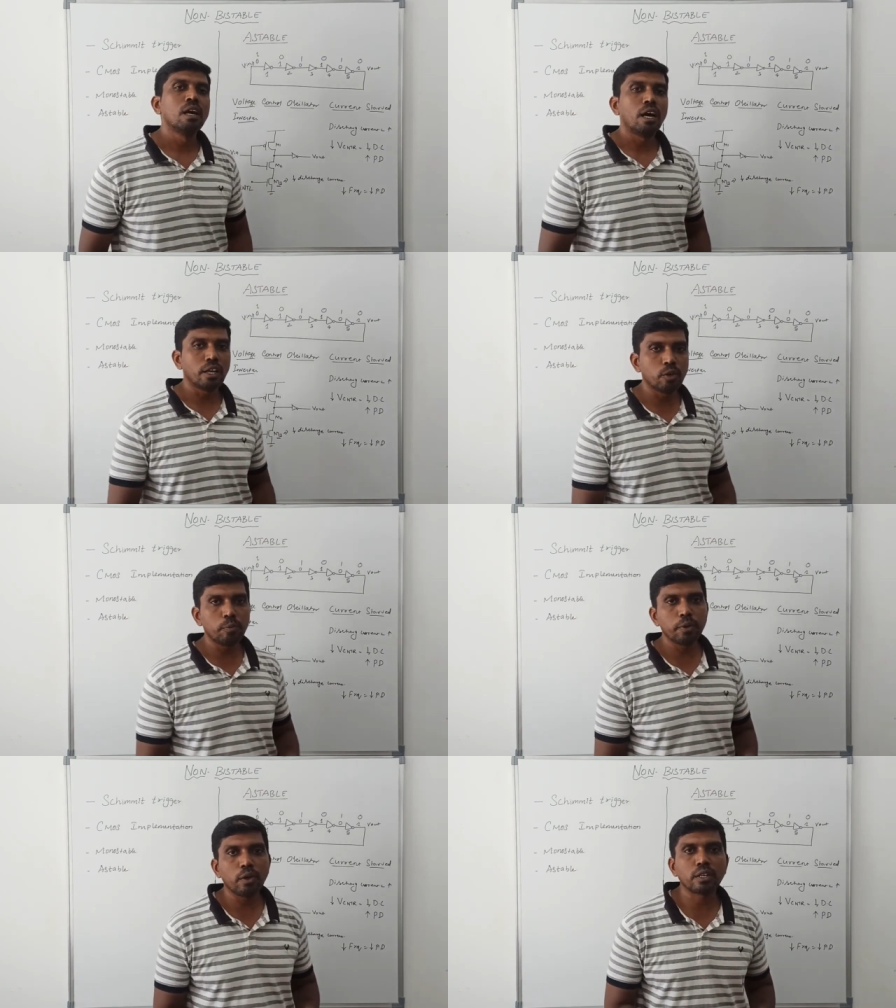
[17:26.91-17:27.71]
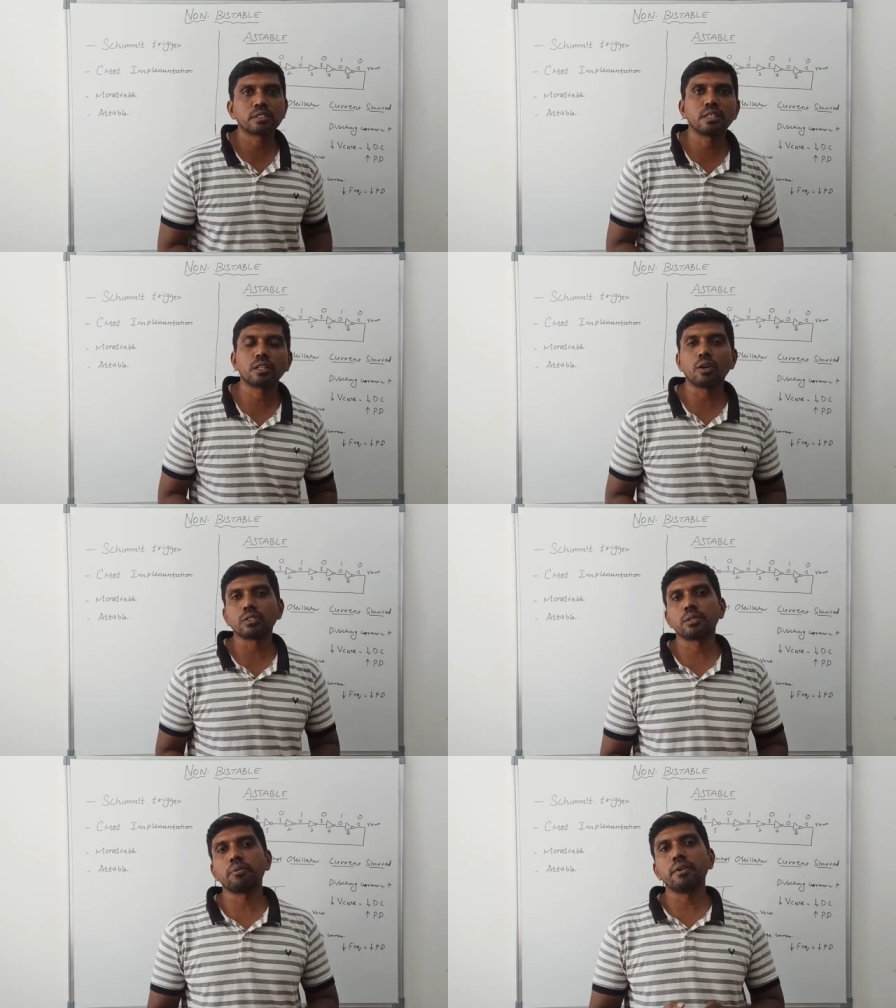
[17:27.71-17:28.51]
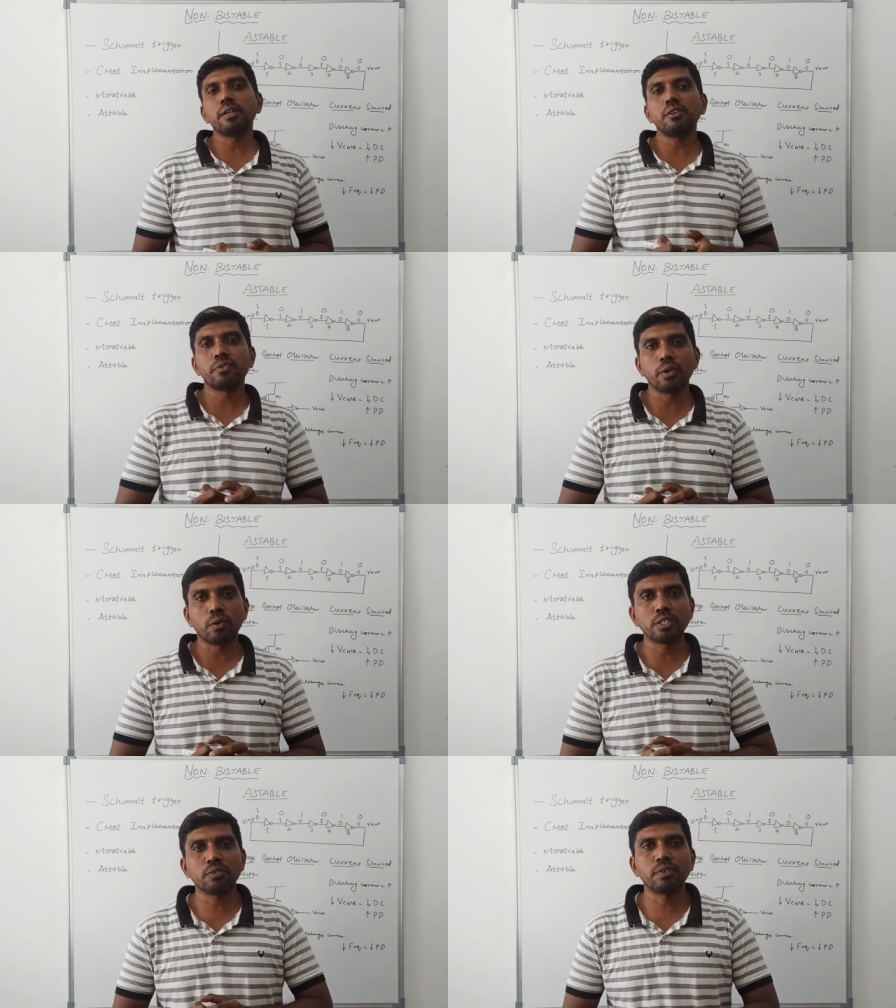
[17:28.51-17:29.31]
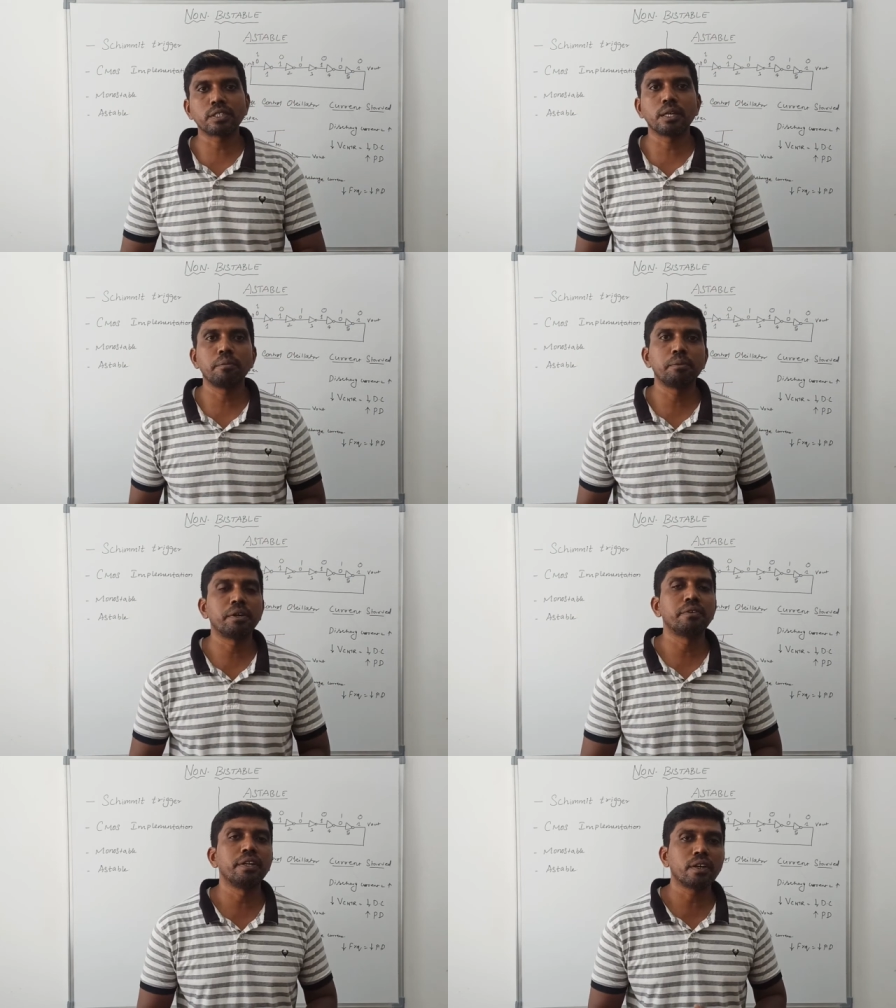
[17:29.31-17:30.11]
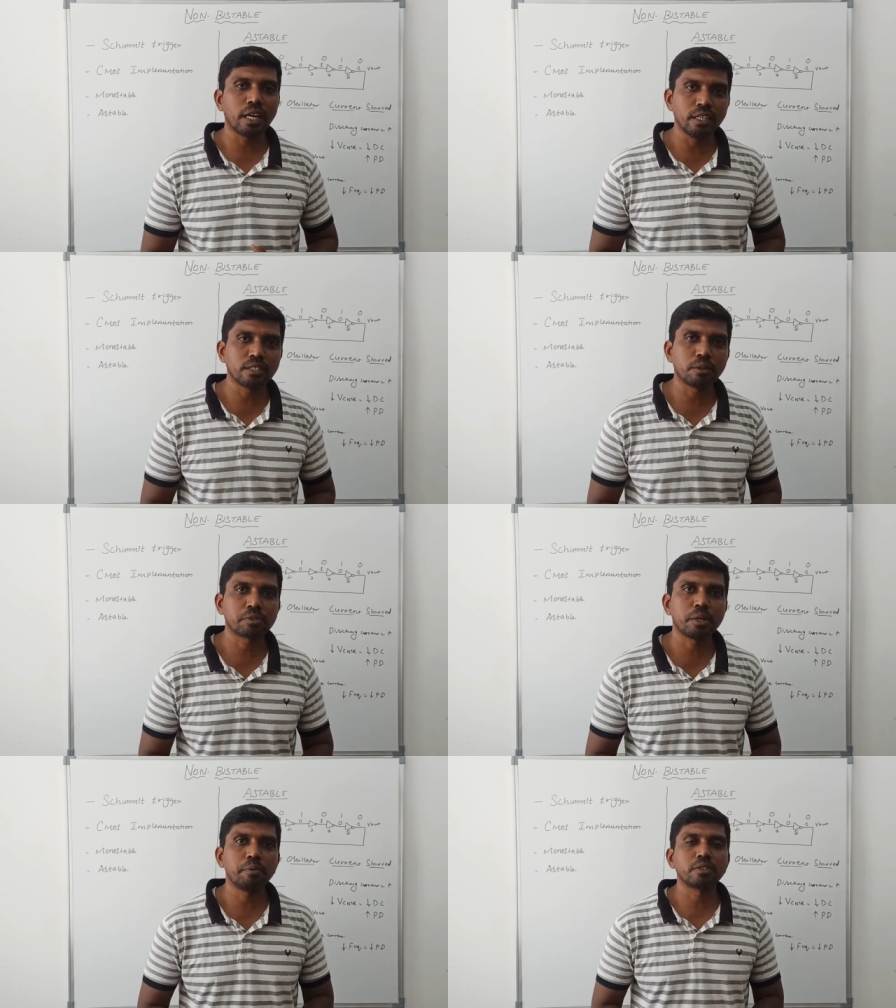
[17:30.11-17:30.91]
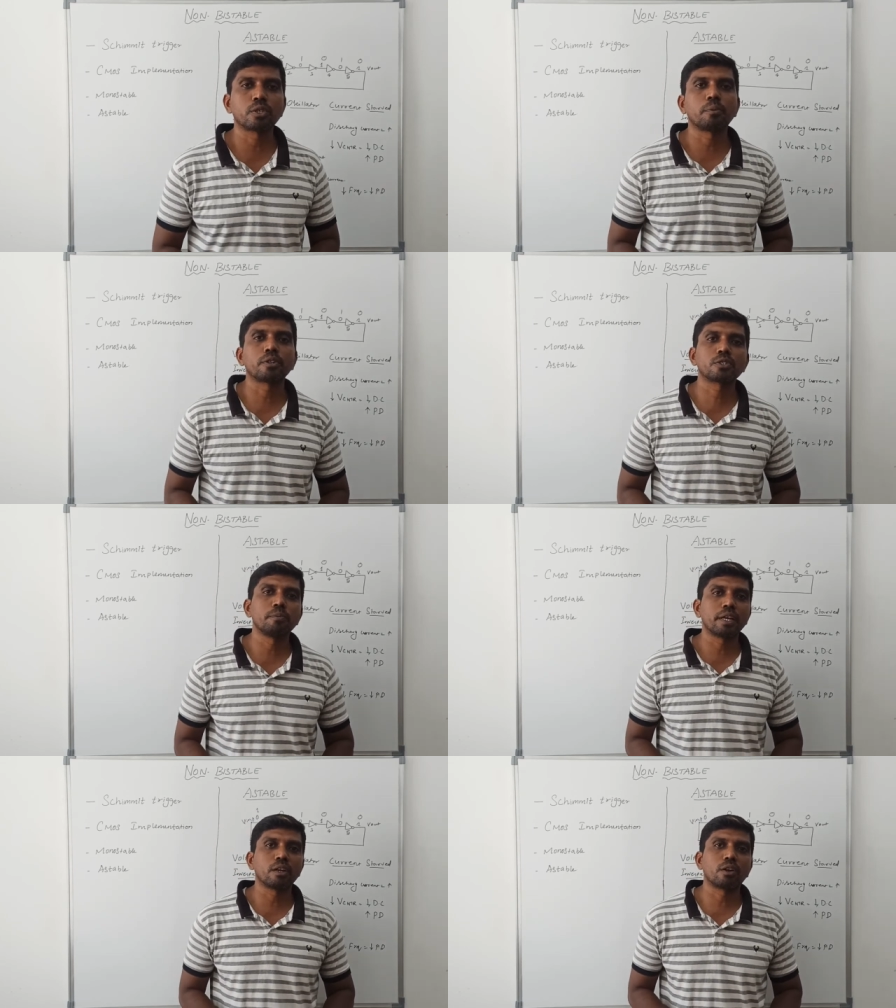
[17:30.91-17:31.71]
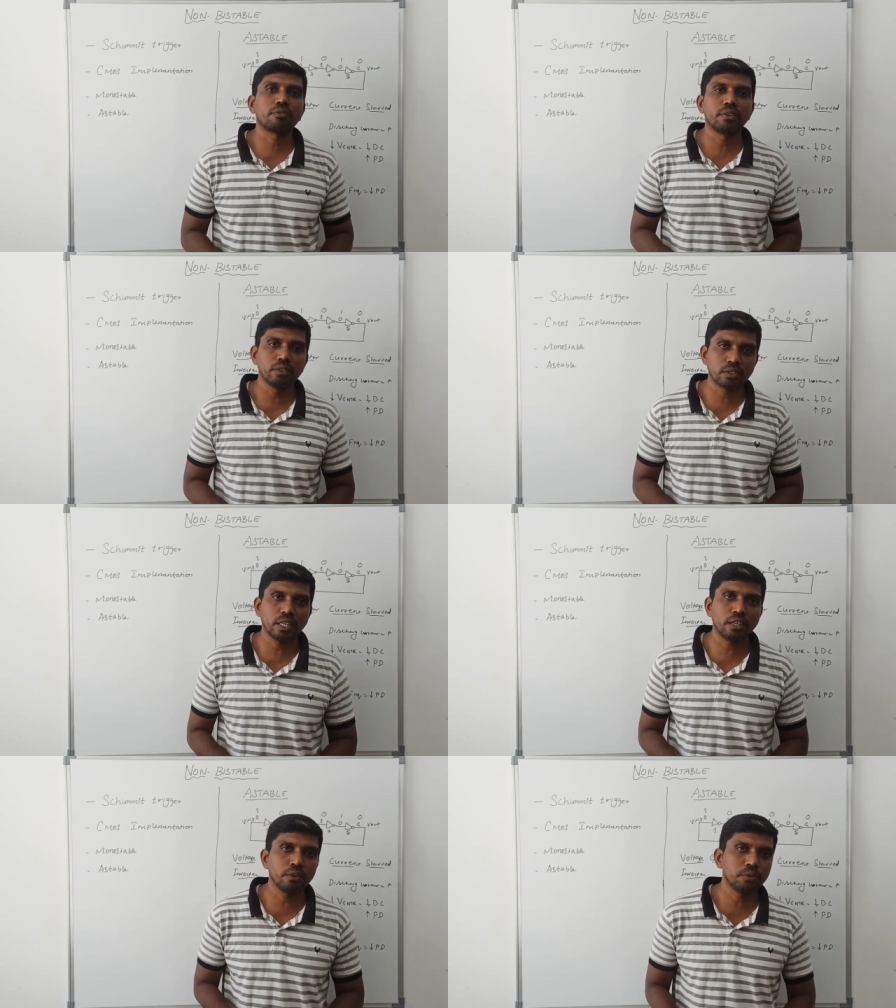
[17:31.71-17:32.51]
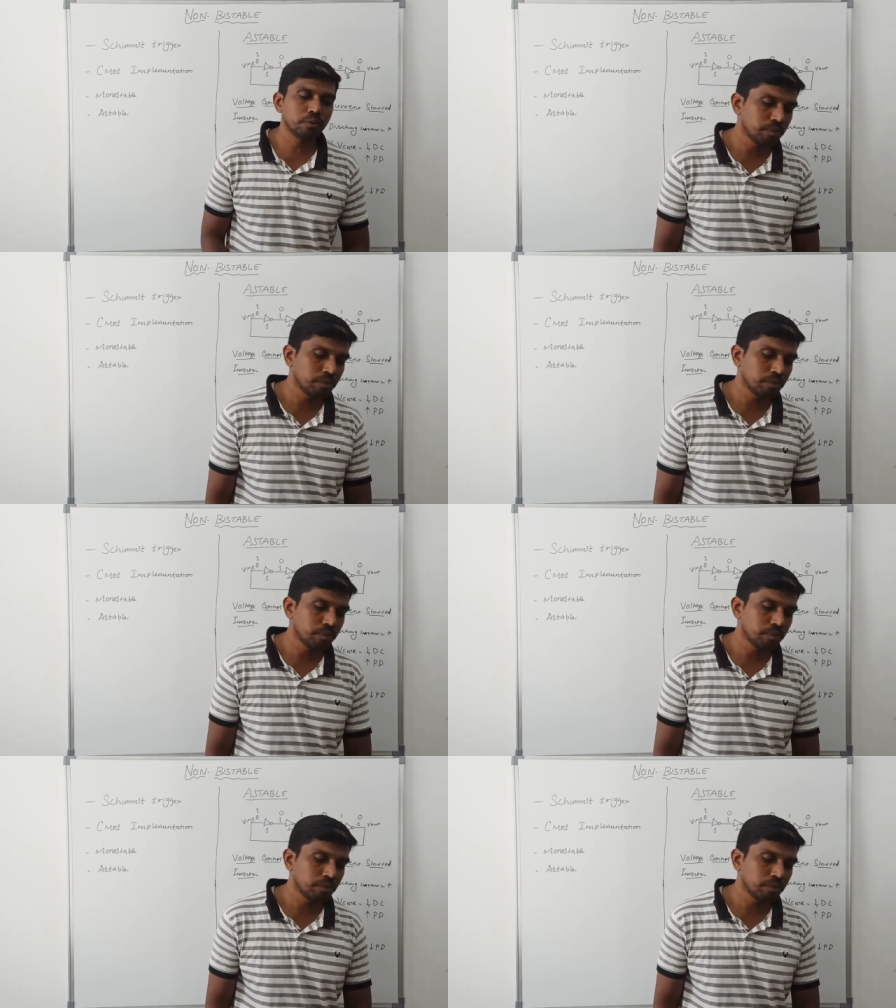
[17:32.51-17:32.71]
I hope you understand the concept very well. If you are watching first time in my video, kindly subscribe and support us to make a lot of videos. Thank you.